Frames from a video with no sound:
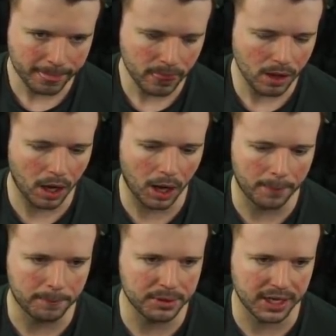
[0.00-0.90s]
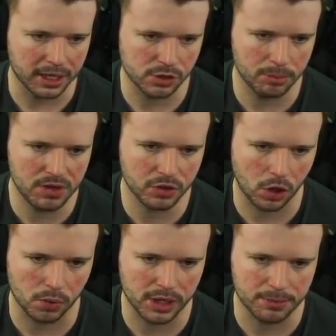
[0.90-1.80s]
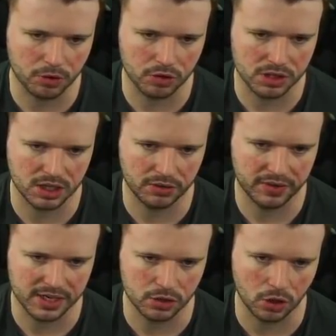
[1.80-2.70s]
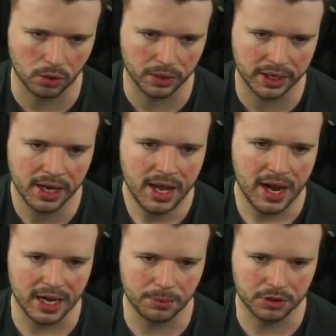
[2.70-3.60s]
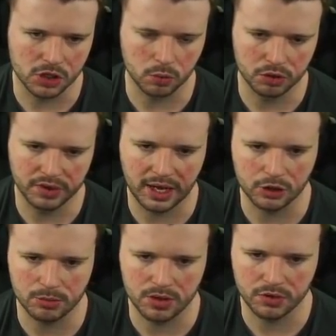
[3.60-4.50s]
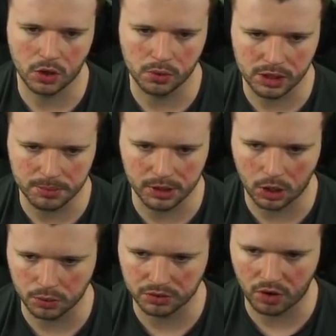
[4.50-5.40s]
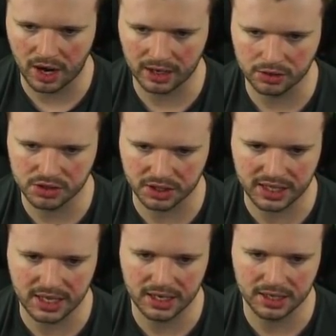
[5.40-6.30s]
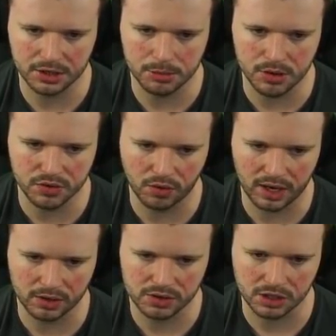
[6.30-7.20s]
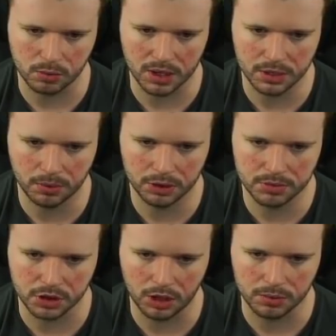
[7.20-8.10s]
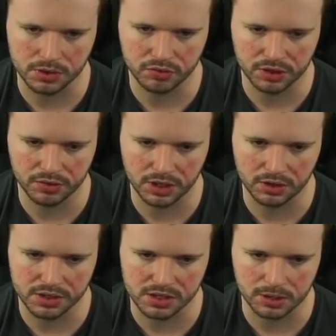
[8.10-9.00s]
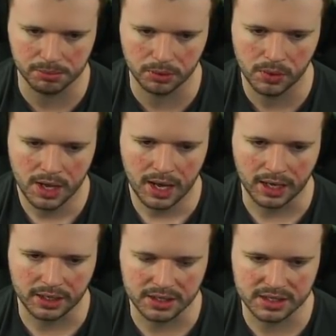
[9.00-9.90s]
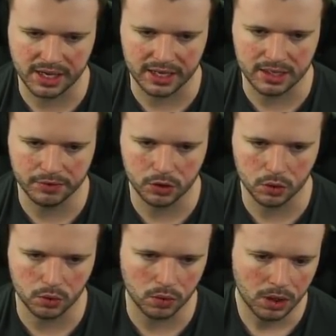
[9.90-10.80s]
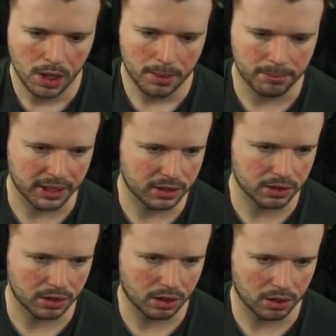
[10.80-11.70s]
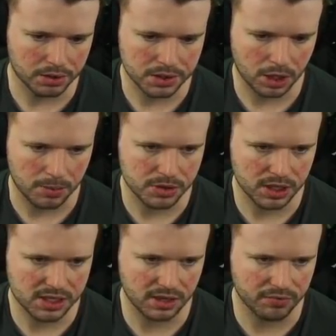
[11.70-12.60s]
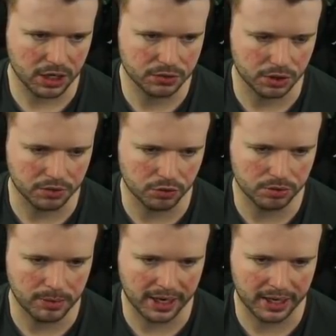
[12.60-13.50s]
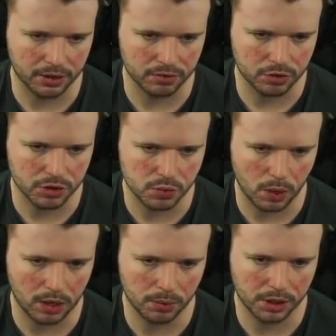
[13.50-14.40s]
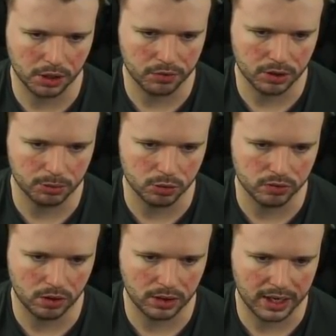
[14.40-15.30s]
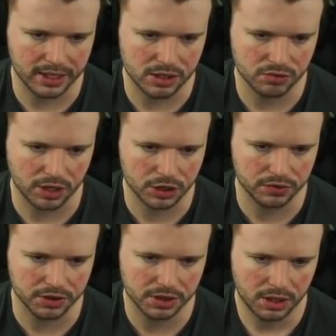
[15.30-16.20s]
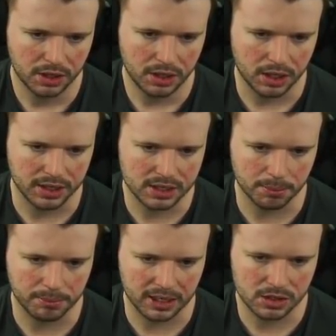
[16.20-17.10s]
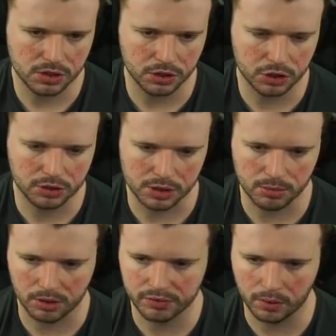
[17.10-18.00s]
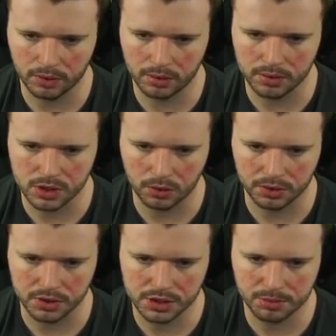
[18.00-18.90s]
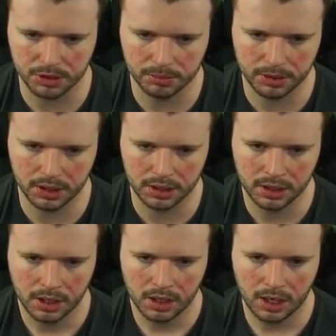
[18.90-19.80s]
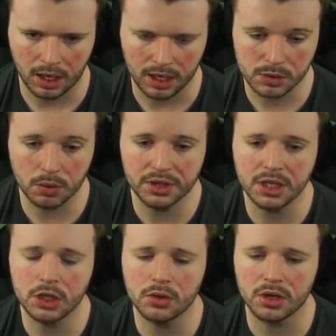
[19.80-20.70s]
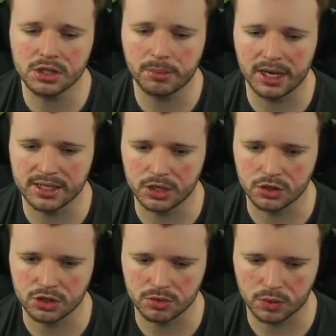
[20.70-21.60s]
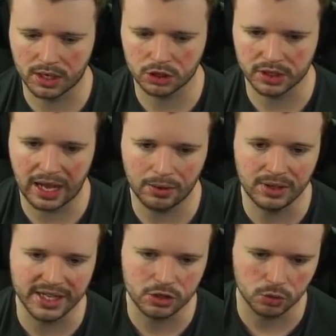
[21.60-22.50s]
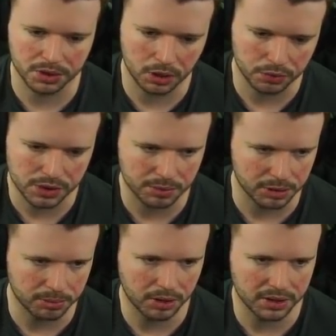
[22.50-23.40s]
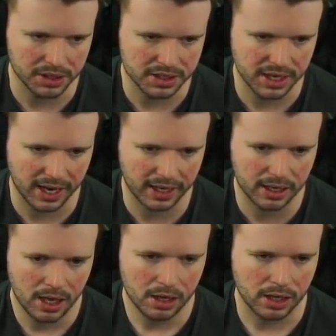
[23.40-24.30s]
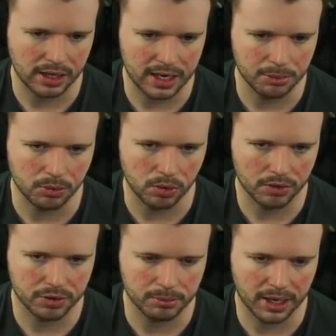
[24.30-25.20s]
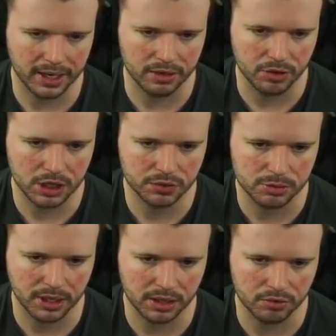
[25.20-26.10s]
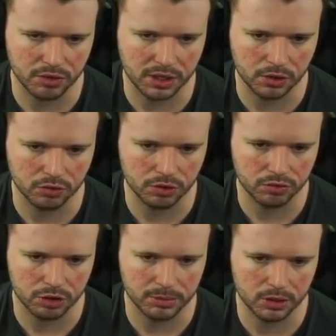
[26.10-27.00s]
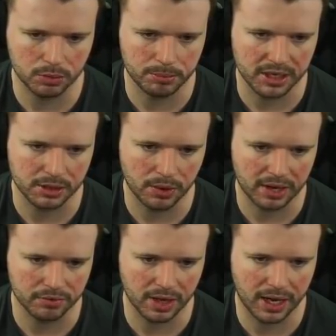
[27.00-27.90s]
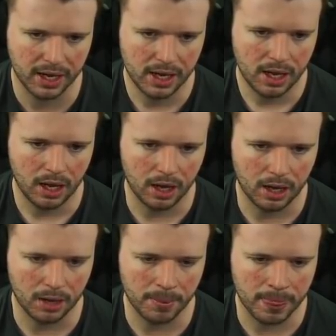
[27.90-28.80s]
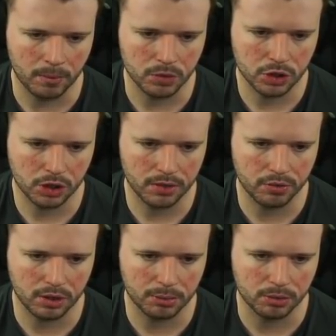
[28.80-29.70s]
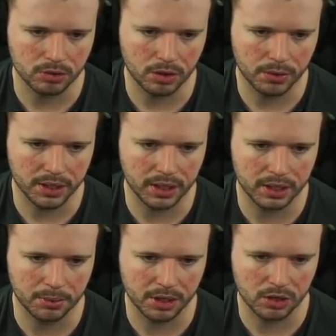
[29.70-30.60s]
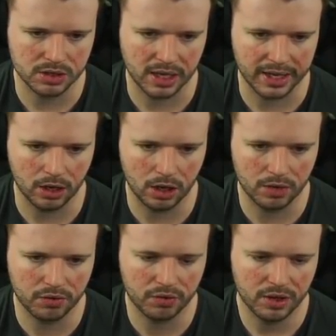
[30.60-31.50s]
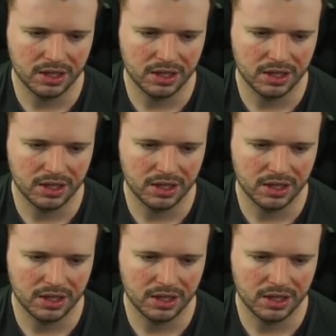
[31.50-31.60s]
But yeah, so I moved the goalkeeper across the face of goal then. Anyone that's wondering how do you move the goalkeeper, you hold the right analog stick in and then you move the right analog stick where you want them to go. It's really, really nice and simple and can save your bacon a lot of the time. So let's send Rashford on a run, Mane on a run as well. We're going to go for a little ball roll late into Rashford. And that's a bad touch. That was my fault though. I was holding the sprint button. That's one thing that you guys can pay attention to as well, actually. How little we hold the sprint button in attack. Can lay that ball off to Mane. Rashford's making a really good run through the middle. Mendy will have that. We're just going to go for a little ball roll here, and then we're going to look to lay it off.